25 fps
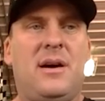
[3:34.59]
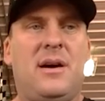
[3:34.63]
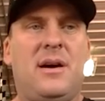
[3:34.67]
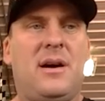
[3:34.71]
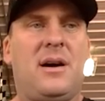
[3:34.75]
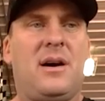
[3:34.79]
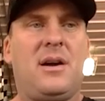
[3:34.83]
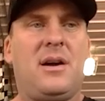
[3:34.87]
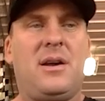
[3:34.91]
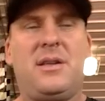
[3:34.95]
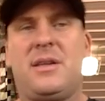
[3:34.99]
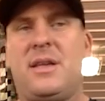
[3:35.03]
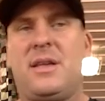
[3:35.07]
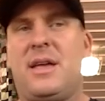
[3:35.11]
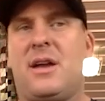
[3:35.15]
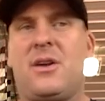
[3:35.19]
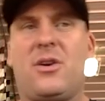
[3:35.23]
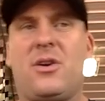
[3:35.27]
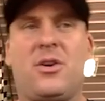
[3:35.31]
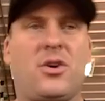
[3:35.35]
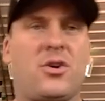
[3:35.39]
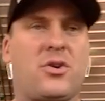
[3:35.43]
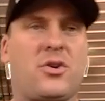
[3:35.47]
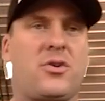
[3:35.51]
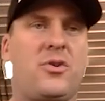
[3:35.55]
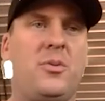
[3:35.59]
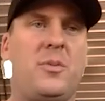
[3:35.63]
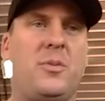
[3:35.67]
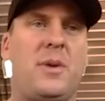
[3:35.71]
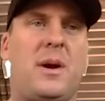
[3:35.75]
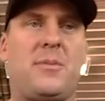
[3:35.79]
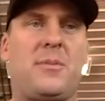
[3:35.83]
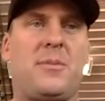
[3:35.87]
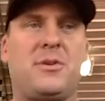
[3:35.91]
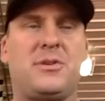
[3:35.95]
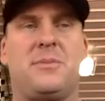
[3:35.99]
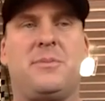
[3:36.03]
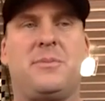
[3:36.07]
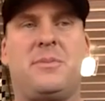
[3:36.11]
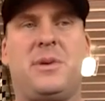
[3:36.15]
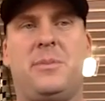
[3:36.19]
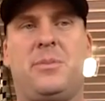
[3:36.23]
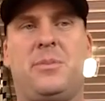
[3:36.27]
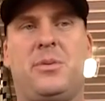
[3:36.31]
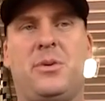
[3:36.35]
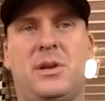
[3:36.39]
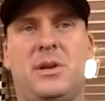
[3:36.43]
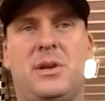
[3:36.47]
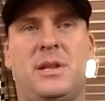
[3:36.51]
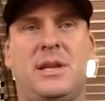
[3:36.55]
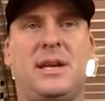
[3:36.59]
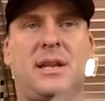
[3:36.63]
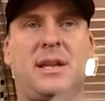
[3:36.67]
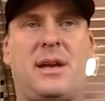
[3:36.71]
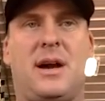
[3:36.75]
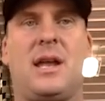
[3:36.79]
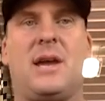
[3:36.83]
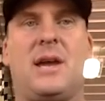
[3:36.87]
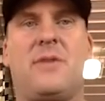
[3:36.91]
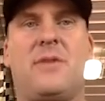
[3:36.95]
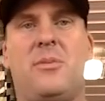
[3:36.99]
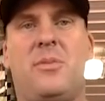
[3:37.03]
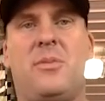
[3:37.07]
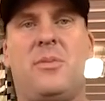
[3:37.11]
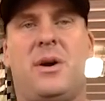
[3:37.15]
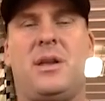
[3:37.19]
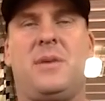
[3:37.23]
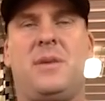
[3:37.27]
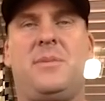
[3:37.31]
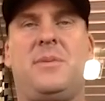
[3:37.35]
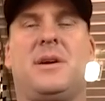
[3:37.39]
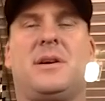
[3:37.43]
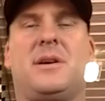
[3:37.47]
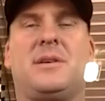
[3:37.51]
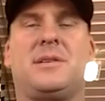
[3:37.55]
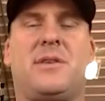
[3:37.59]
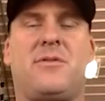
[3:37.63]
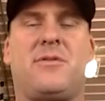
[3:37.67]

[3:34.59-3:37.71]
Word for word: uh, either that or your crew members and people you lean on everybody because